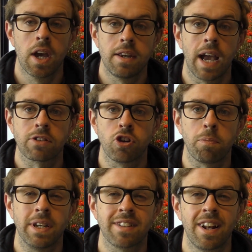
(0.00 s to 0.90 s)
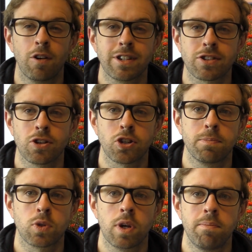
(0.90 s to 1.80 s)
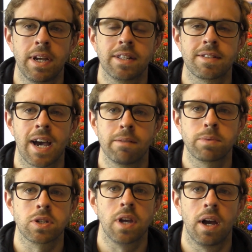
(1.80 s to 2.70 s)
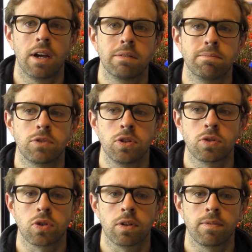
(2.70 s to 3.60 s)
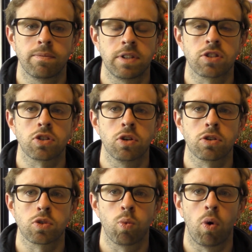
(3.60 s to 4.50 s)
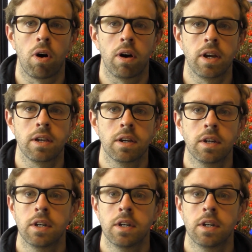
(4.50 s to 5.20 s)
next up is a little discussion between me and Tabs to sort of discuss why